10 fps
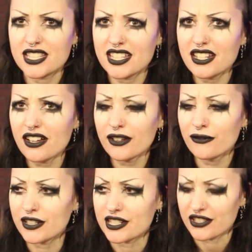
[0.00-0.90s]
Did I
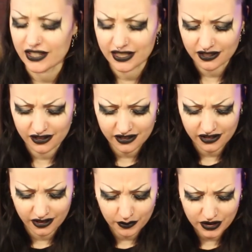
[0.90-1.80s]
finish these last
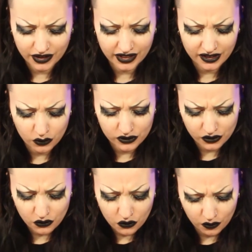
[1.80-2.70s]
time? I think I was
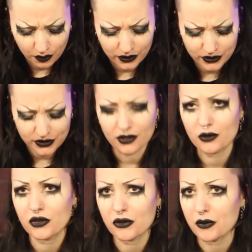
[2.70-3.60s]
almost done
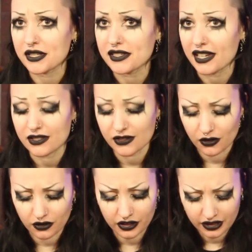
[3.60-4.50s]
with my second
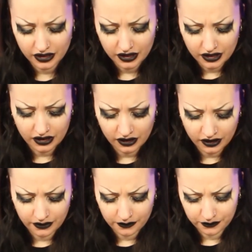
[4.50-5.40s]
sock.
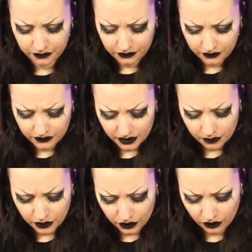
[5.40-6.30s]

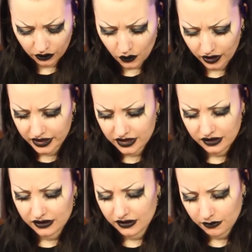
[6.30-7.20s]
But not quite.
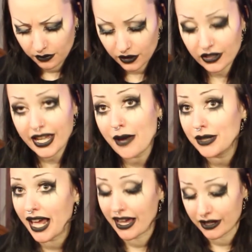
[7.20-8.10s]
But I
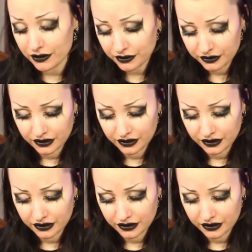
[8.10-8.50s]
am now.